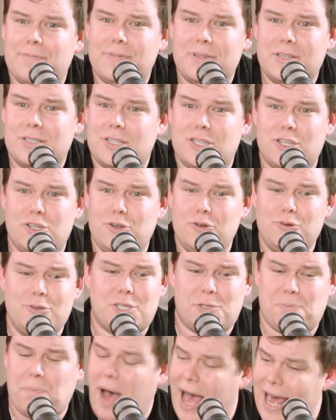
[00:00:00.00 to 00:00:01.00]
the new
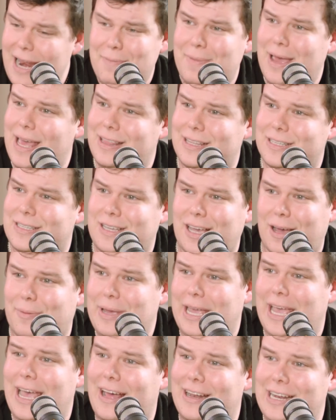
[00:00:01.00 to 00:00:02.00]
Spider-Man that's
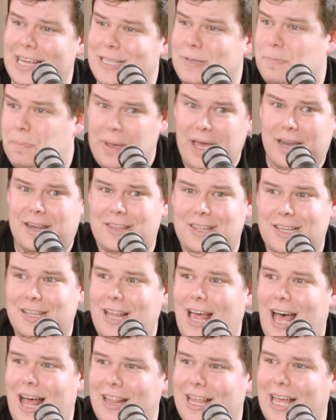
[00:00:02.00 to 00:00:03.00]
coming out is better than
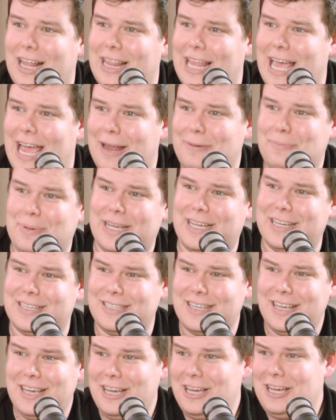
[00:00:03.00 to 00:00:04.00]
La La Land
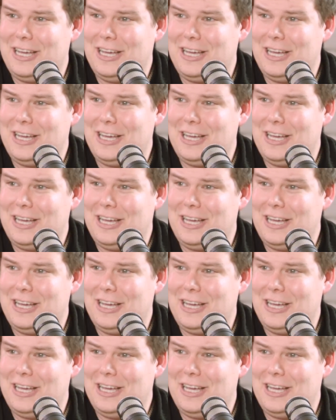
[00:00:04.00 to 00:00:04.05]
because